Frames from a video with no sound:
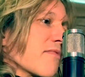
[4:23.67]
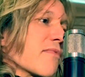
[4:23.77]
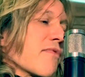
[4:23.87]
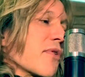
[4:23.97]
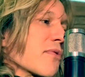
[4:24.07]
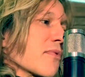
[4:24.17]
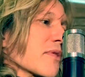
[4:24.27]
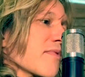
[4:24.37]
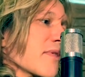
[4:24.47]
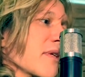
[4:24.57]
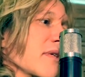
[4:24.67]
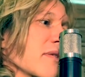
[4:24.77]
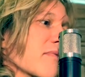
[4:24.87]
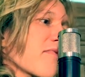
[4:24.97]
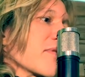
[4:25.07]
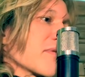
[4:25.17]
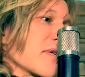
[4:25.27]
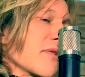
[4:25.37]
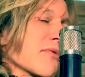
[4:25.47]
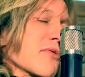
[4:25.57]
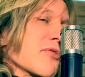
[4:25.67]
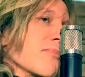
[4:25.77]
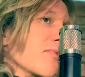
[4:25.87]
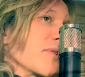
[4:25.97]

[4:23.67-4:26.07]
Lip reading: the vocals, everything fell together so smoothly.